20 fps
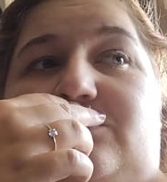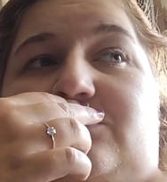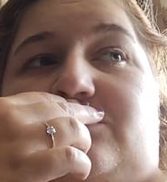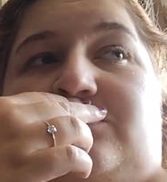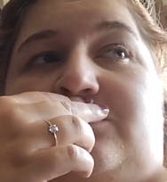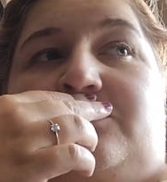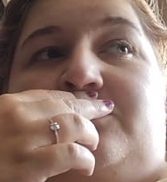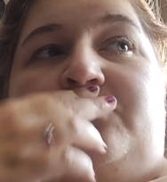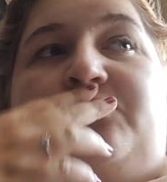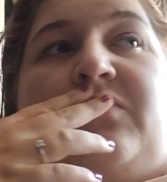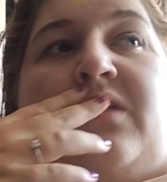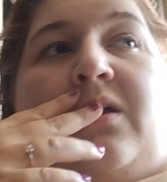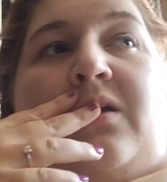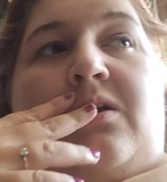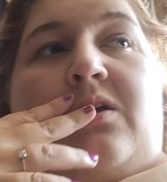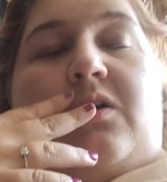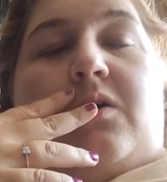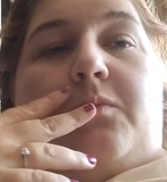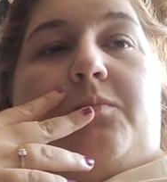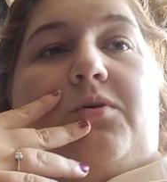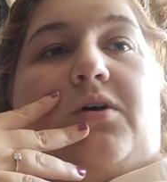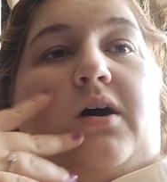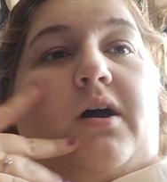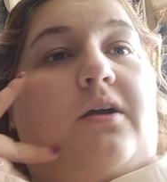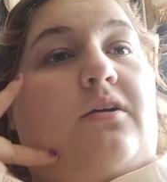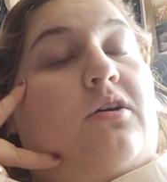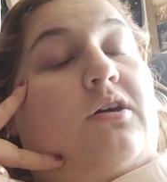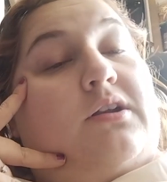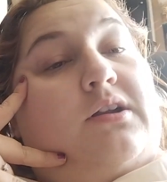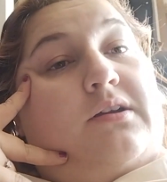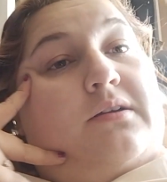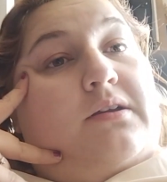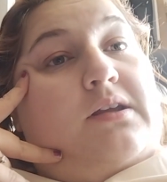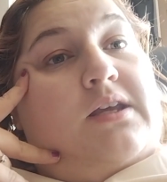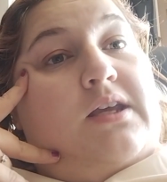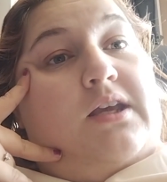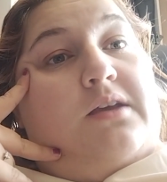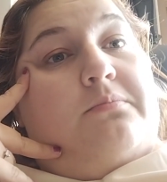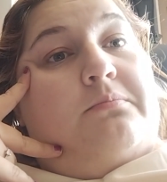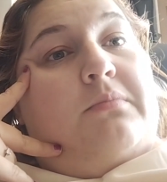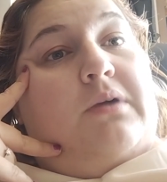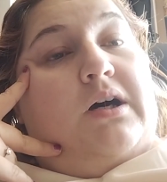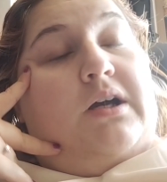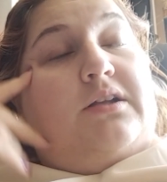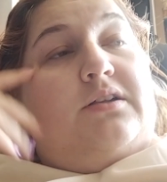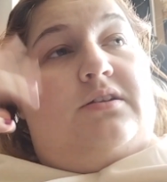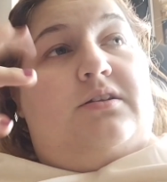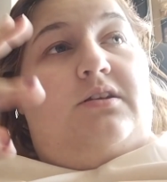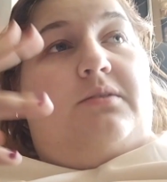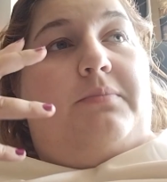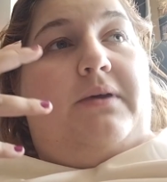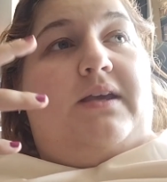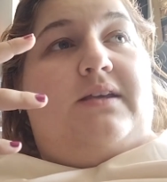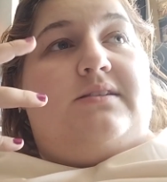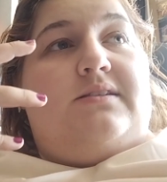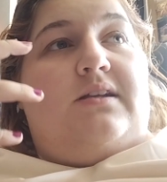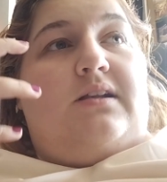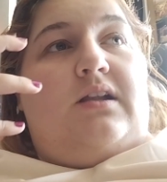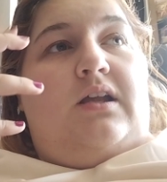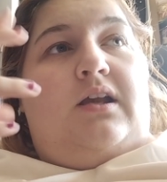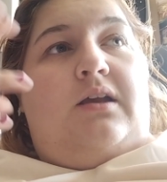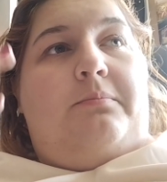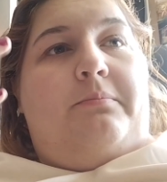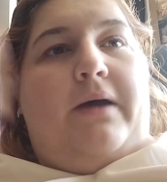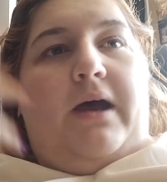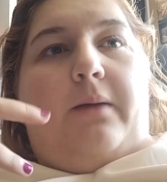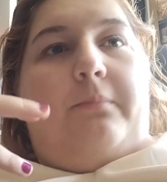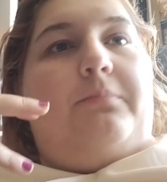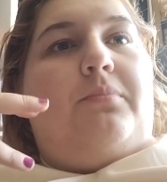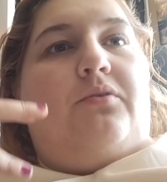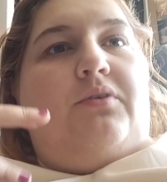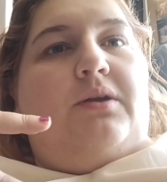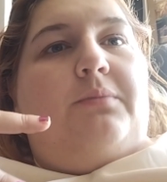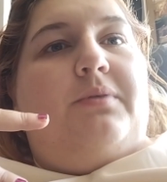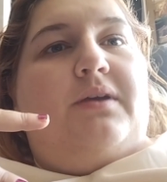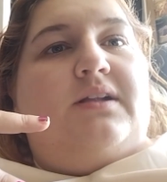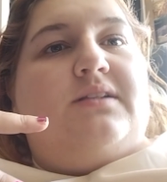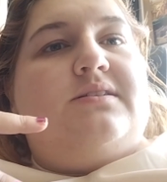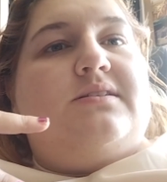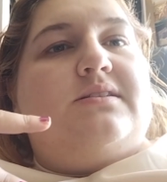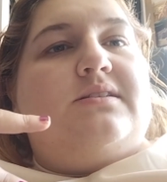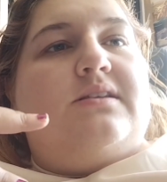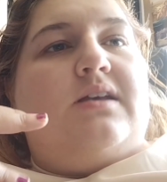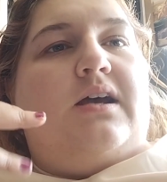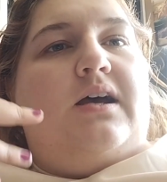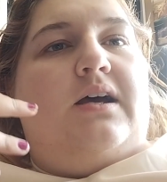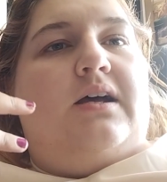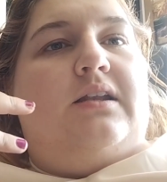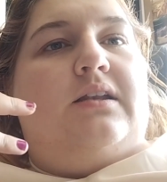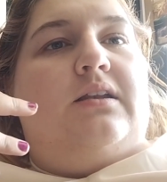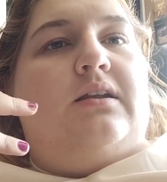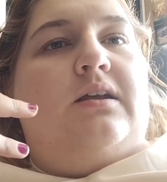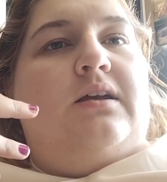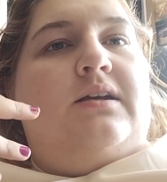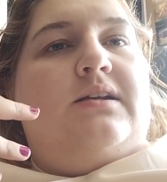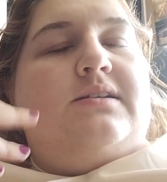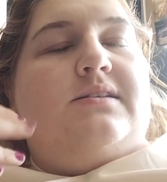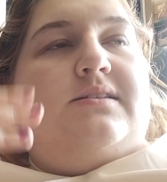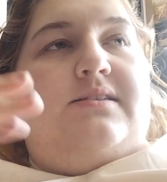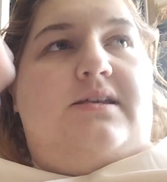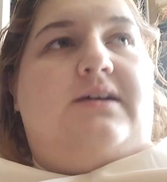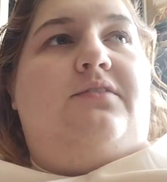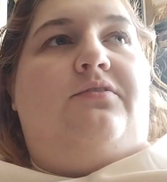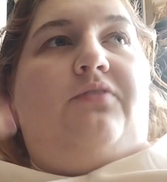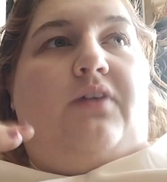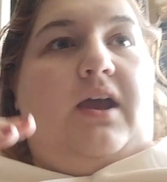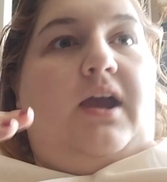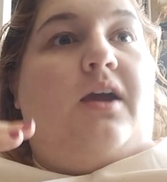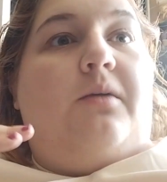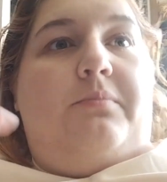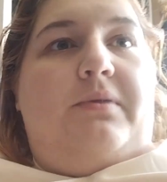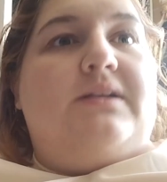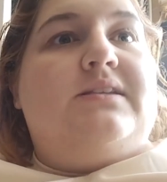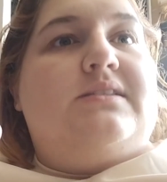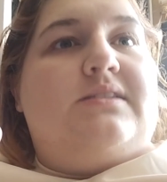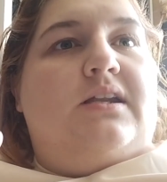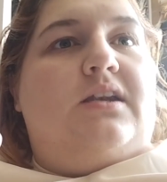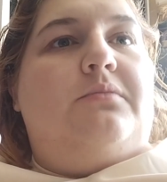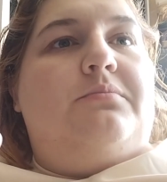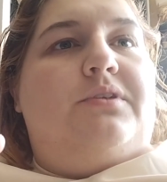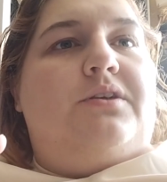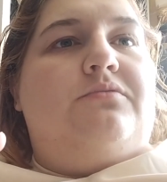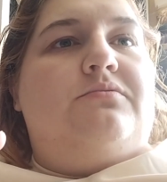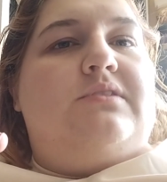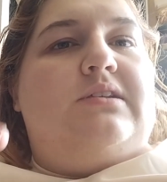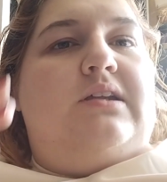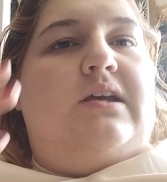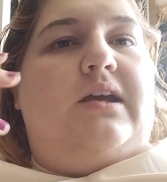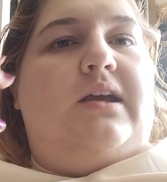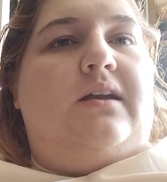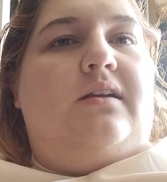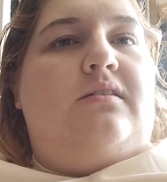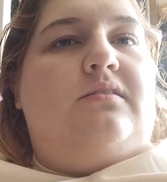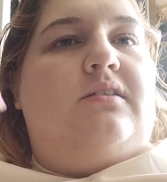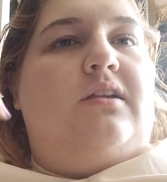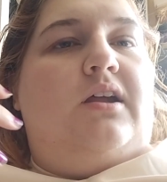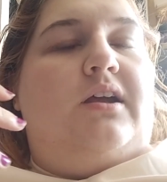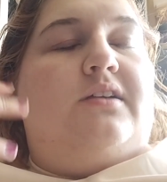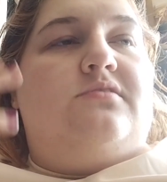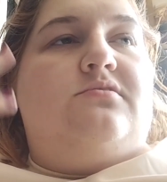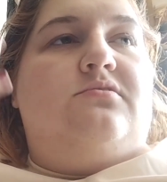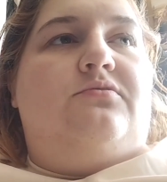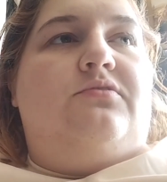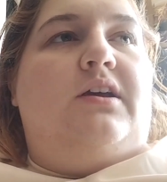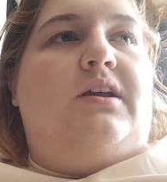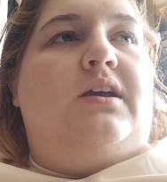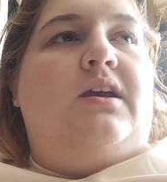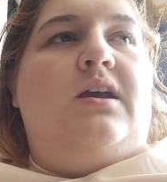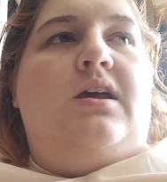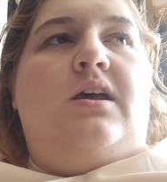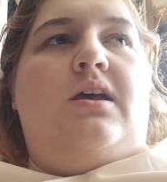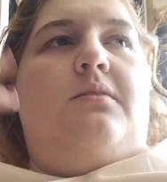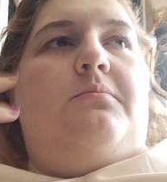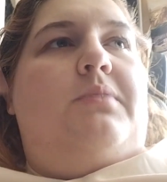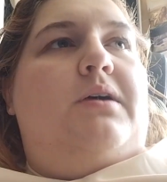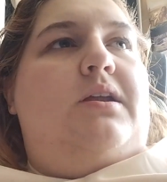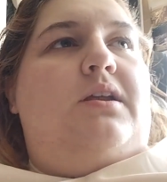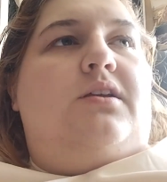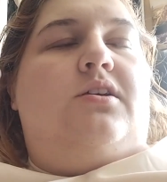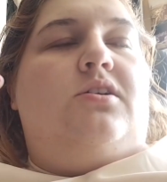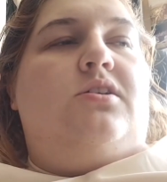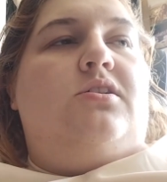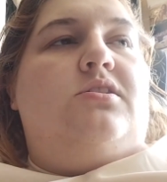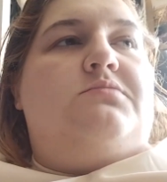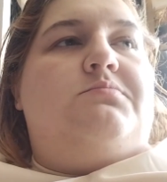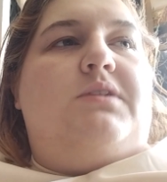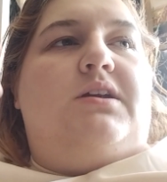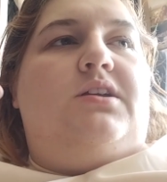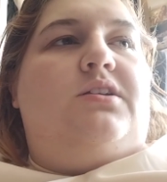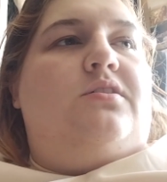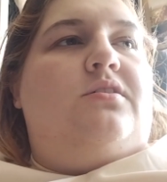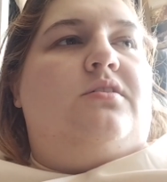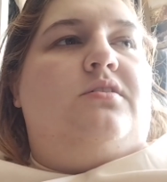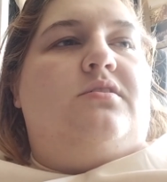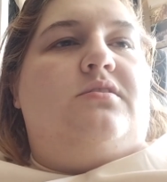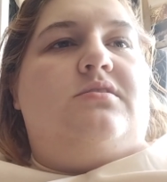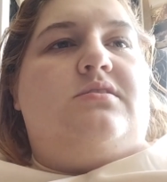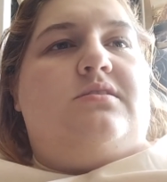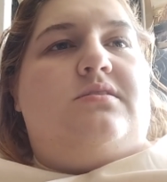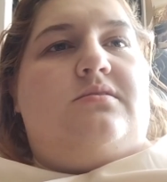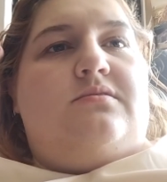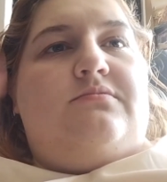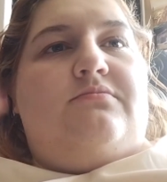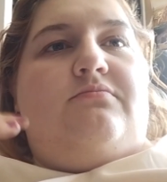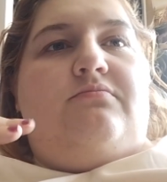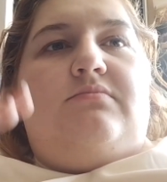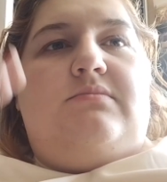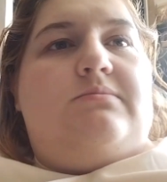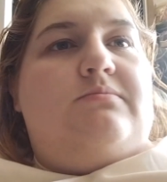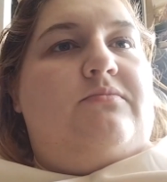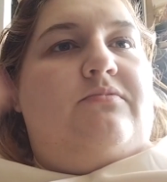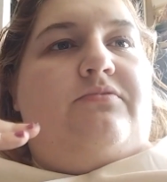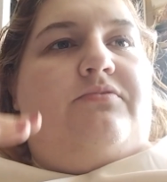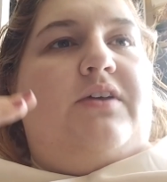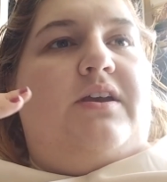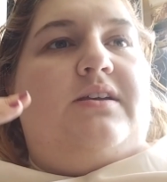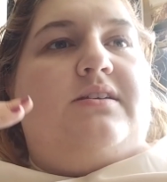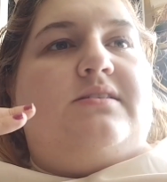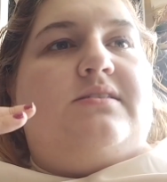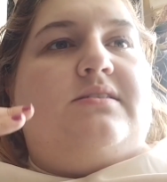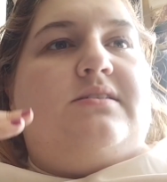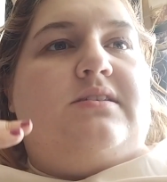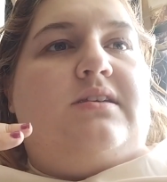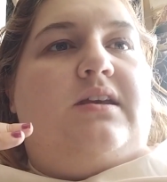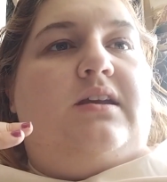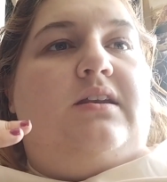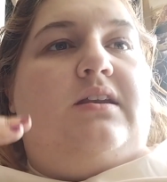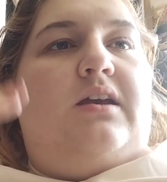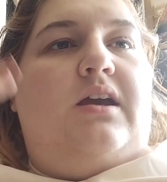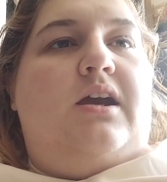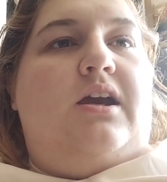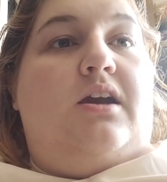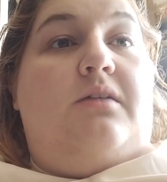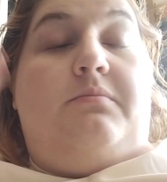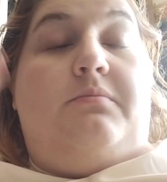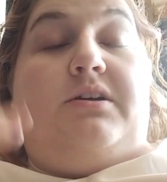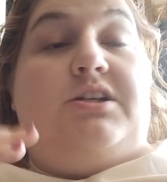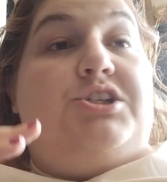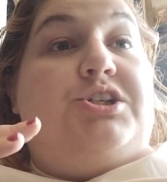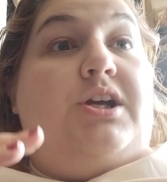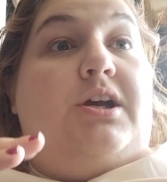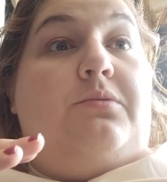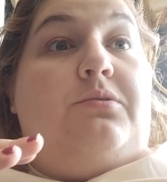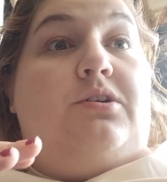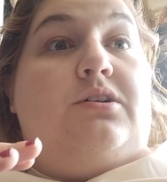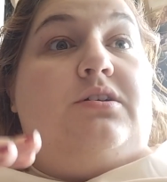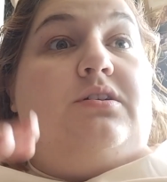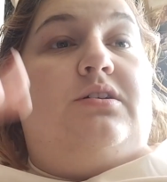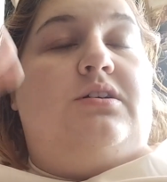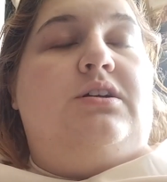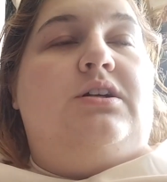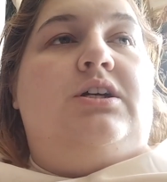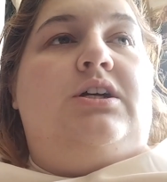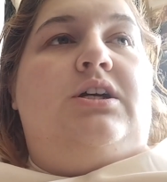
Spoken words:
But I'm going to keep mine to the basic like pampery bits and self-care bits that I'm doing today. The likes of like pedicures, manicures, face skincare, my shower,